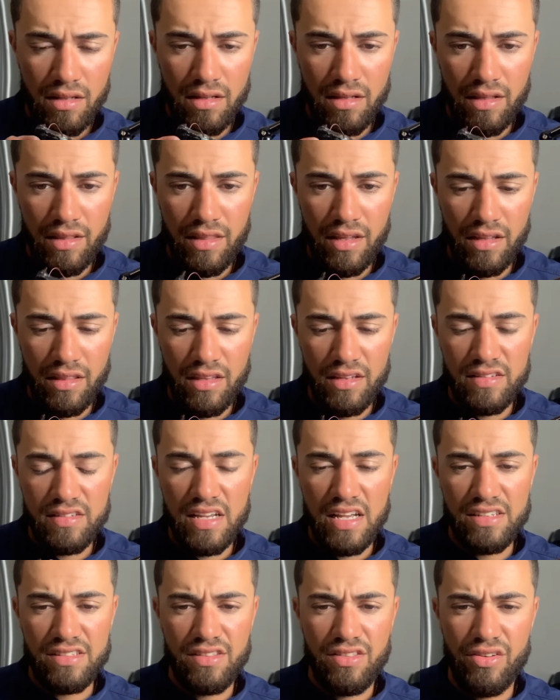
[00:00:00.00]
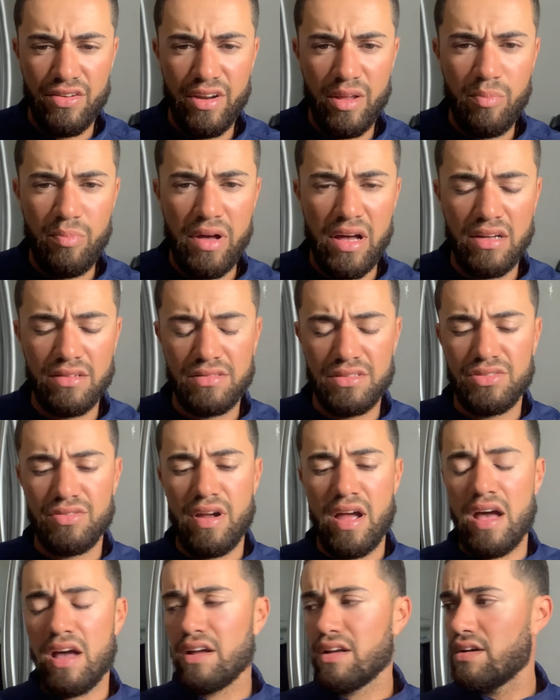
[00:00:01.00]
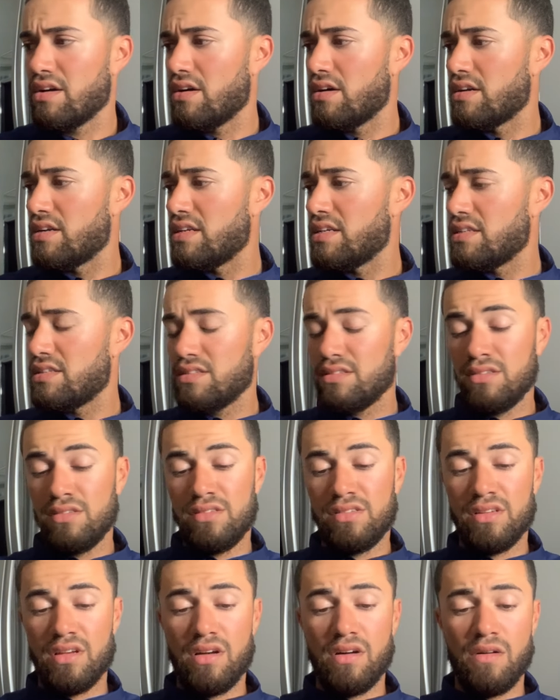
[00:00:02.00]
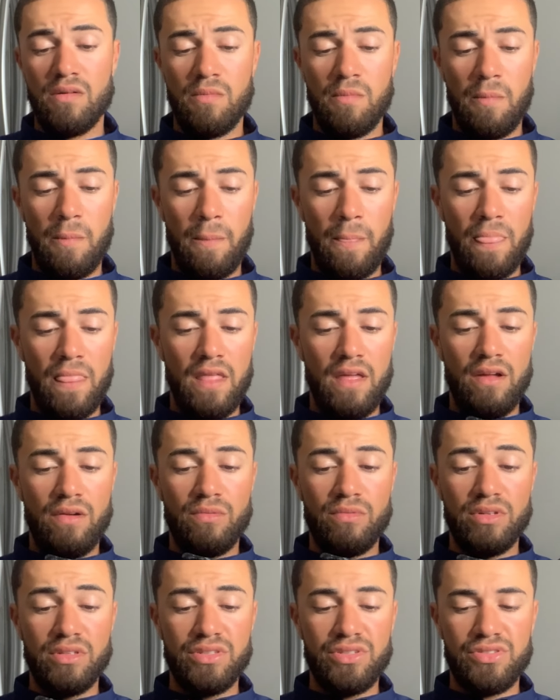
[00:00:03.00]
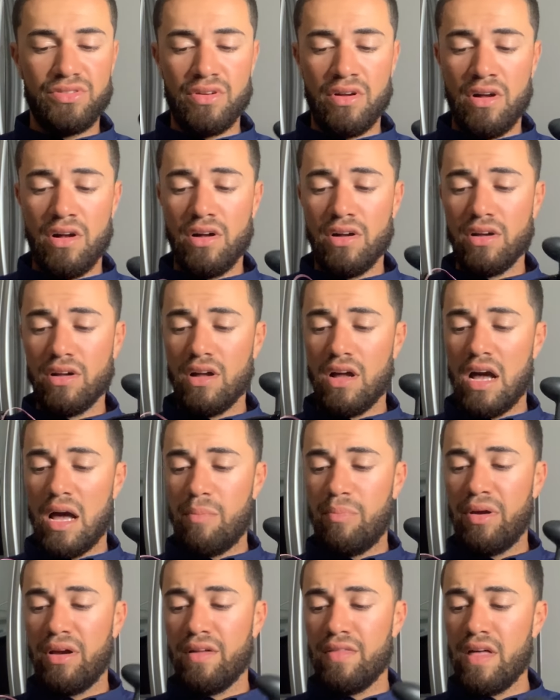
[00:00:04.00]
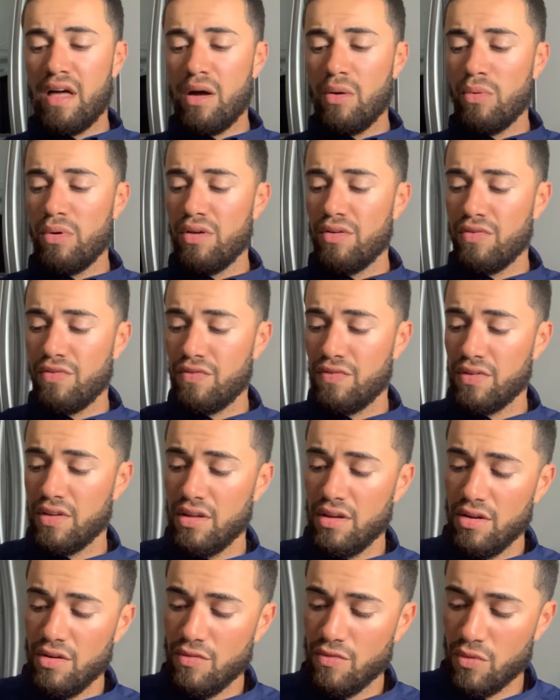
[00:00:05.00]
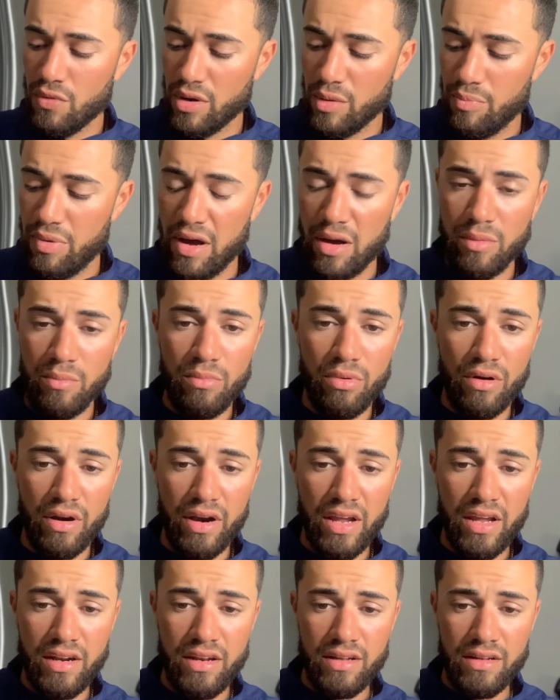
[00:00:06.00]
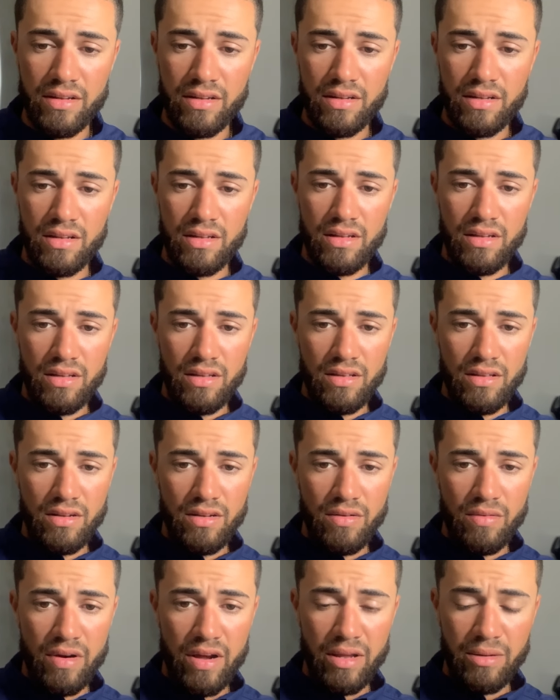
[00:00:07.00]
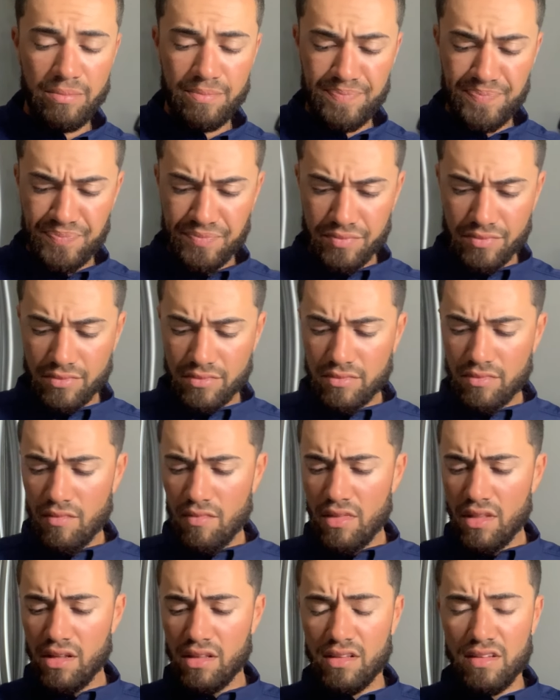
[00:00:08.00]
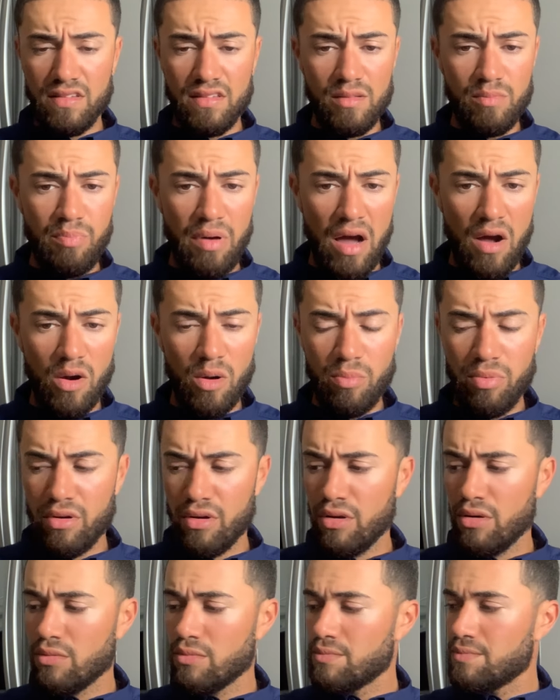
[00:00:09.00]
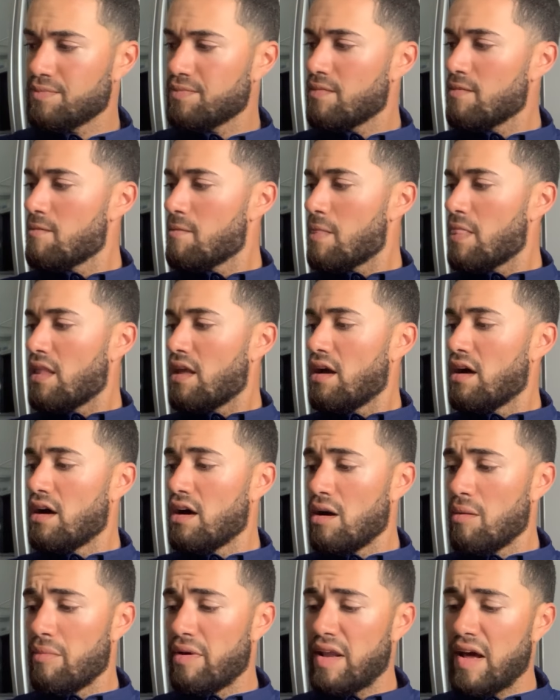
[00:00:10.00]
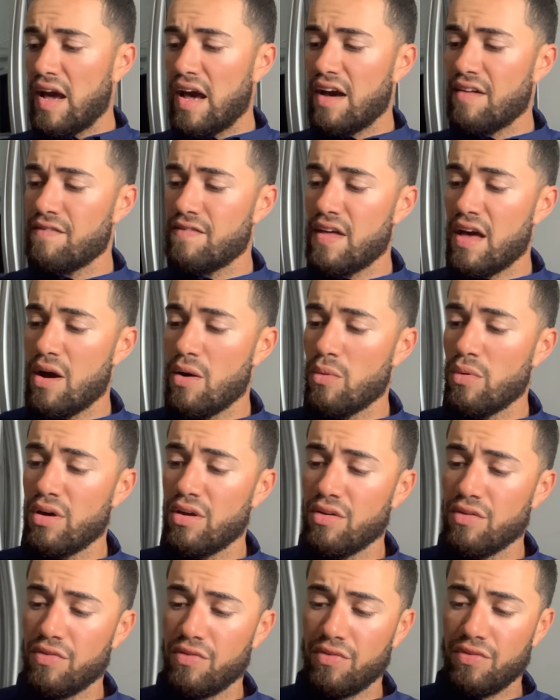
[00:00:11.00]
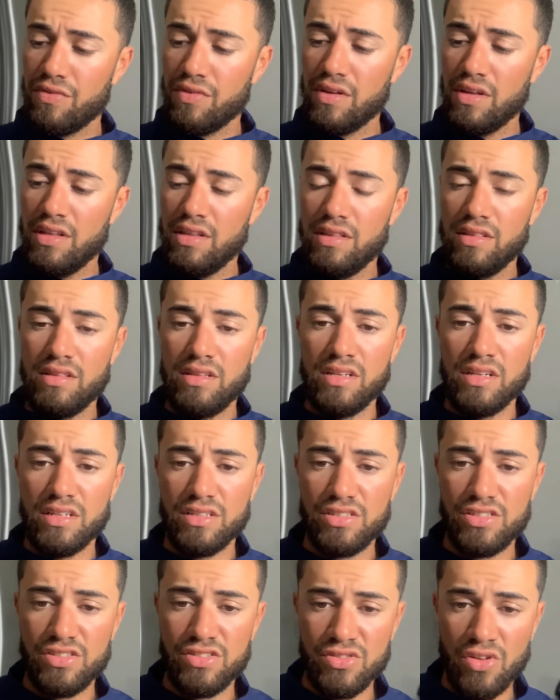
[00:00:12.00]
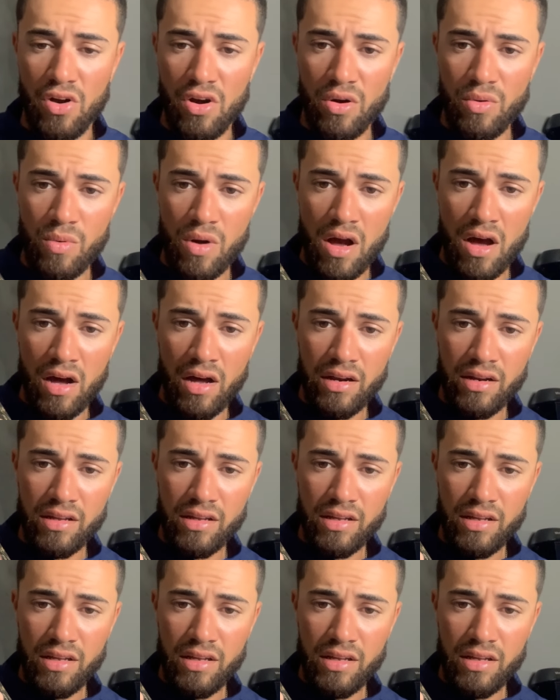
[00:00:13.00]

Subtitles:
I think this has 30-pound drag on it, so really strong. I pair that with 40-pound braid, right? This is Power Pro, and I have that with the Star Rod.